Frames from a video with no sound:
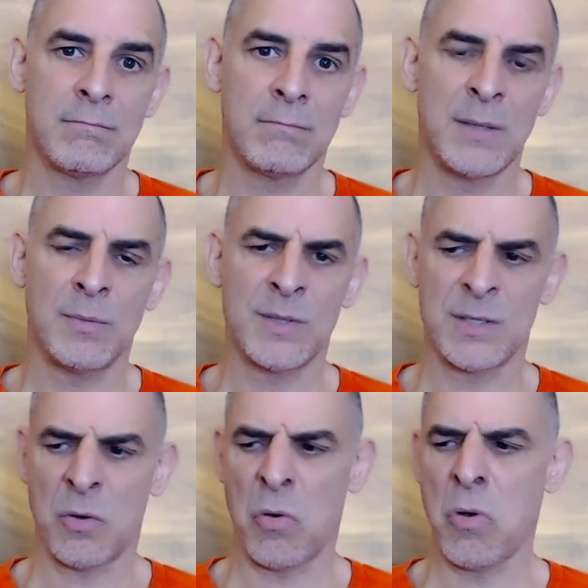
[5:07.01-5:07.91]
People may
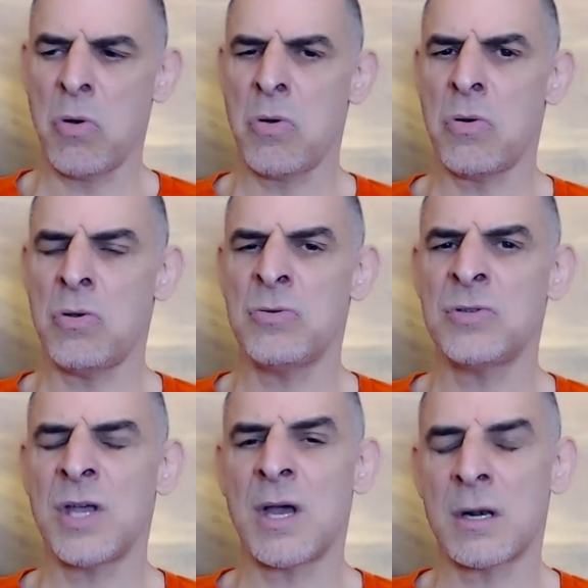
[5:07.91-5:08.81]
say, oh,
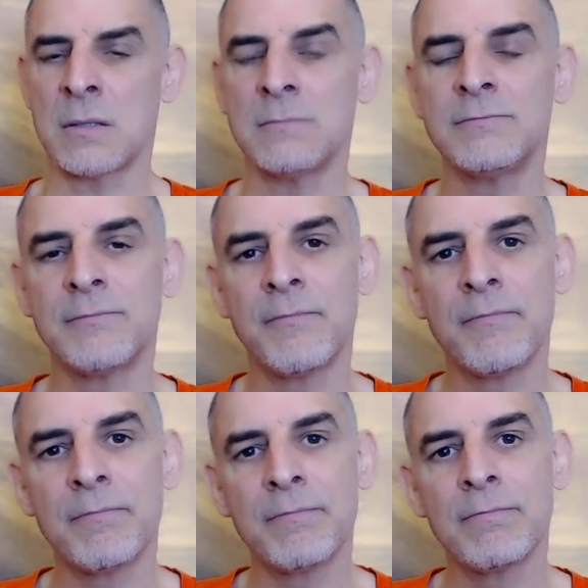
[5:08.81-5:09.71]
loser.
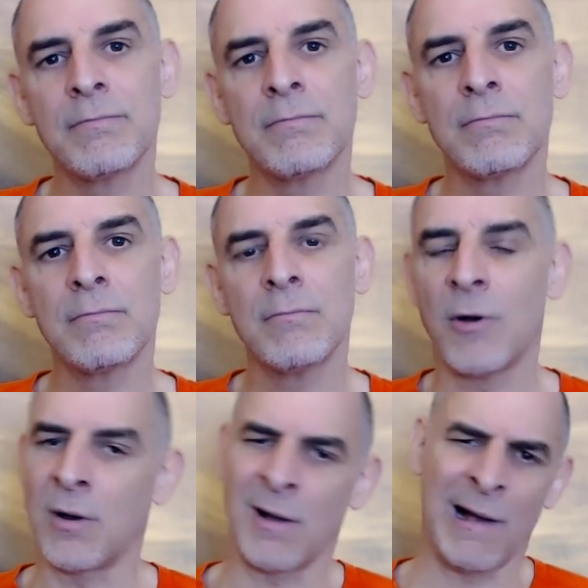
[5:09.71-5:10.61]

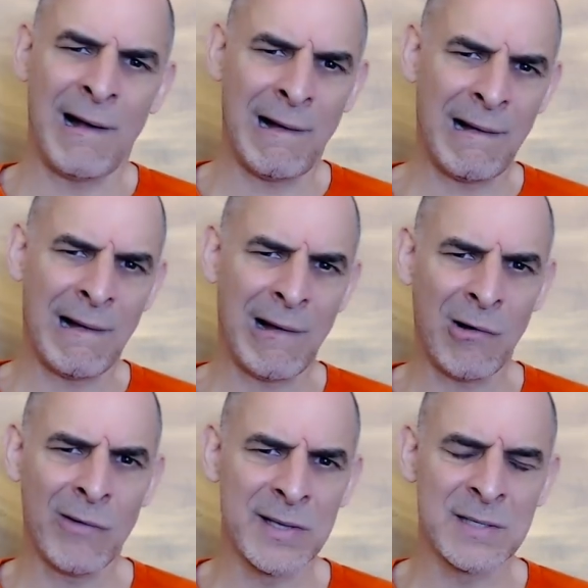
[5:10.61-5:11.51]
Or like,
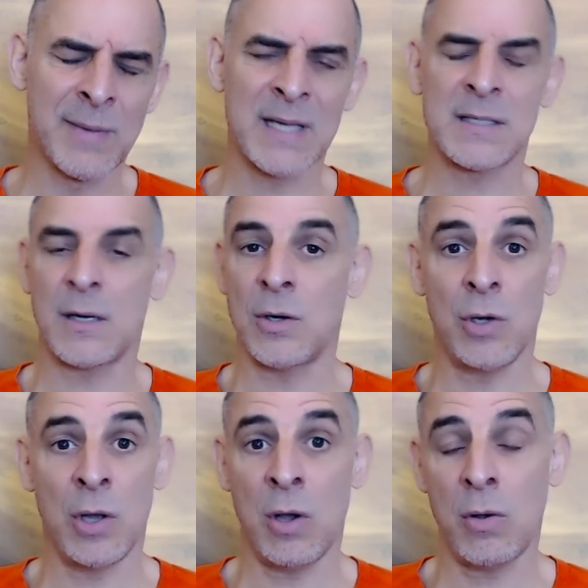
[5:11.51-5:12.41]
always the bachelor.
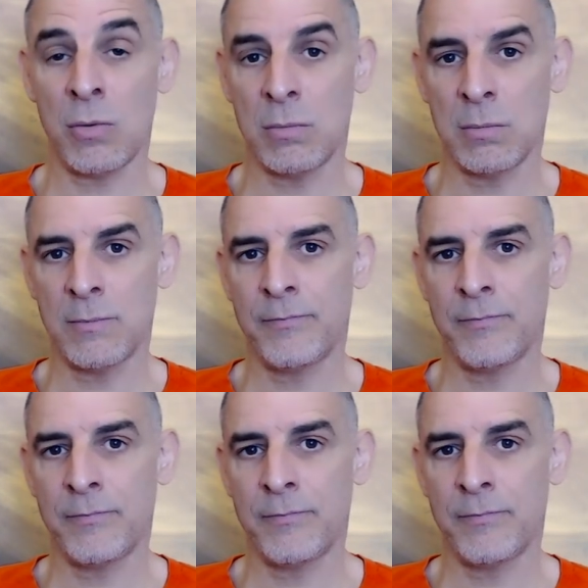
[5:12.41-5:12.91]
No.